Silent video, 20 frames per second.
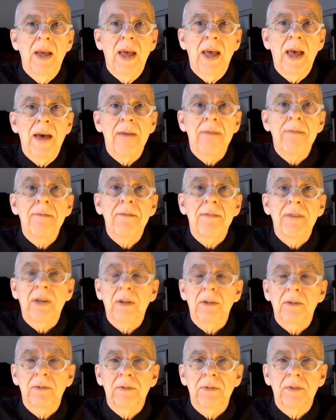Have
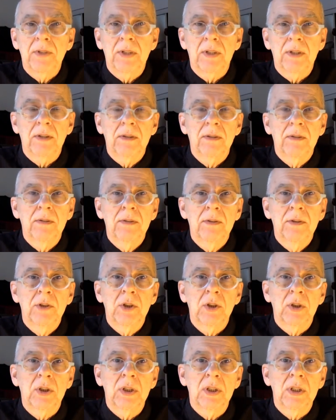felt fear
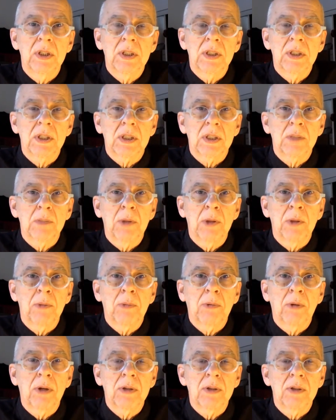during this six month
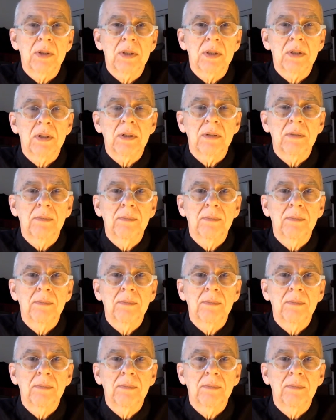process?